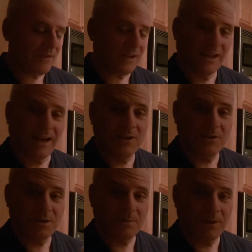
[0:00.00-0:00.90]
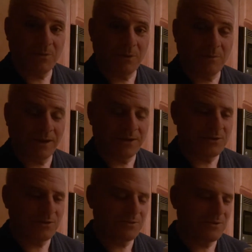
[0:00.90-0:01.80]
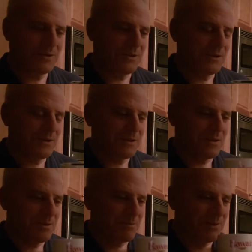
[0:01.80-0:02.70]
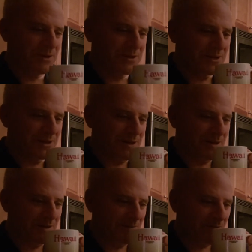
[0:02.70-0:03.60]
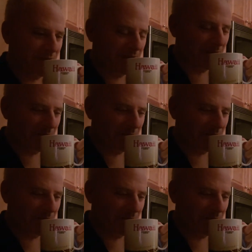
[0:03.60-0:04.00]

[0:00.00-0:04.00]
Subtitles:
and I used to be one, mind you. But anyway,